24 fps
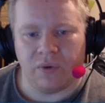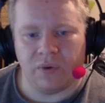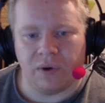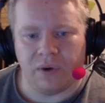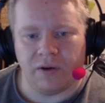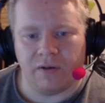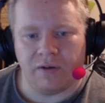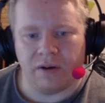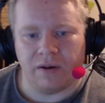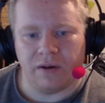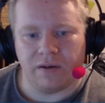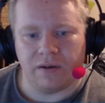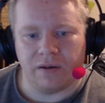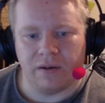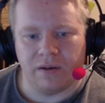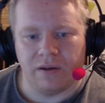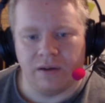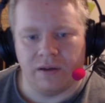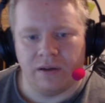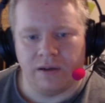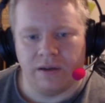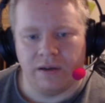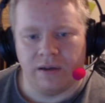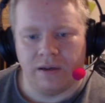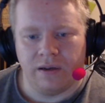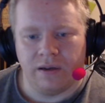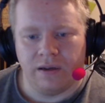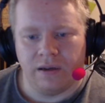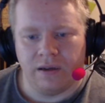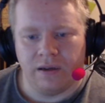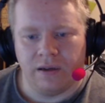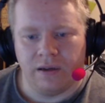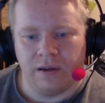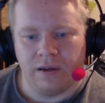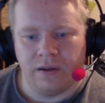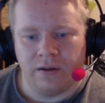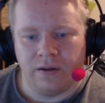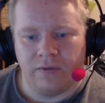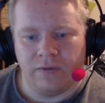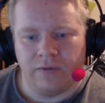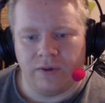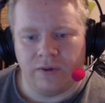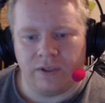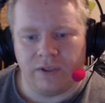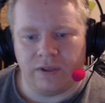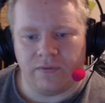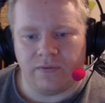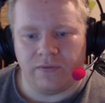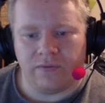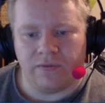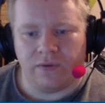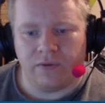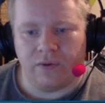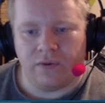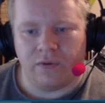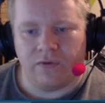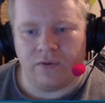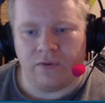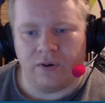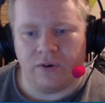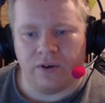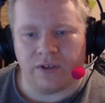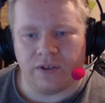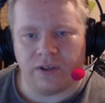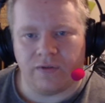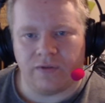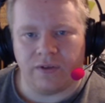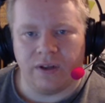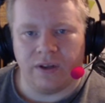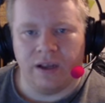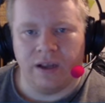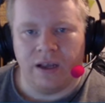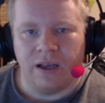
way around. 374, 407.